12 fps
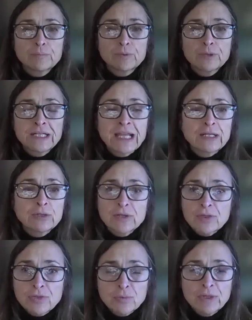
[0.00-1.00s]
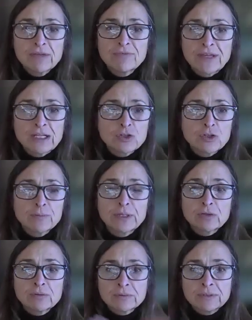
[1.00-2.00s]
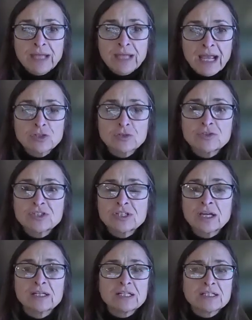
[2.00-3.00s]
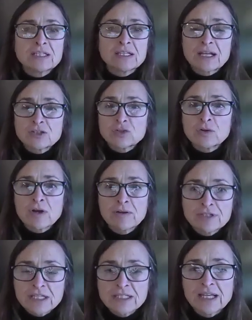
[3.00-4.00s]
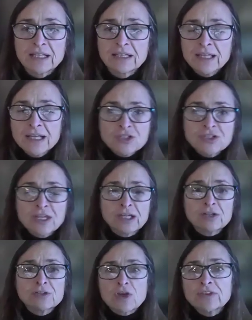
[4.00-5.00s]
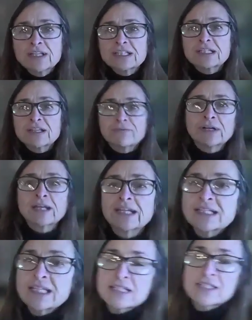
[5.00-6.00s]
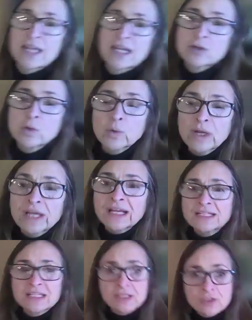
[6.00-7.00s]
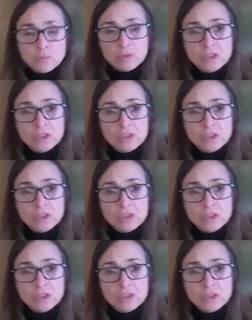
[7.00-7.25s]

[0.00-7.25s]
prenatal to 3 Vanderbilt national studies, the National Conference of State Legislators, all these different entities that had great ideas.